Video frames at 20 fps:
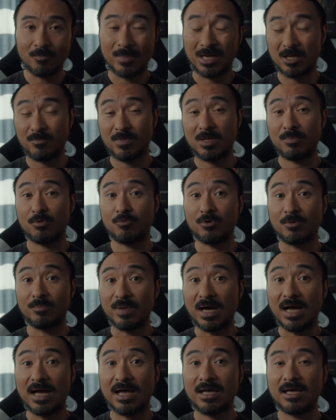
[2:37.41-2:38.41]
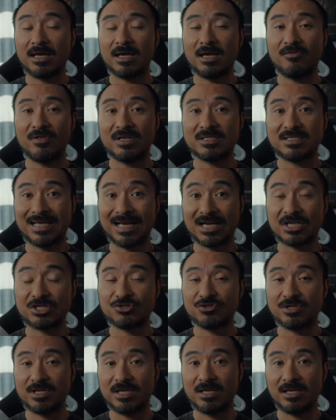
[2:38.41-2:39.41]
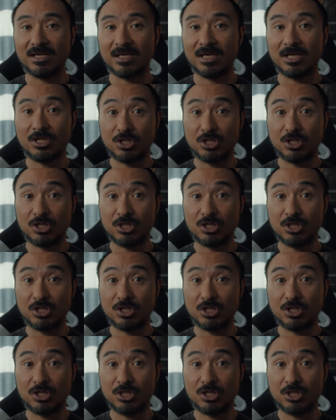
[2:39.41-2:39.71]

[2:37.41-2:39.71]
many people would buy unless they actually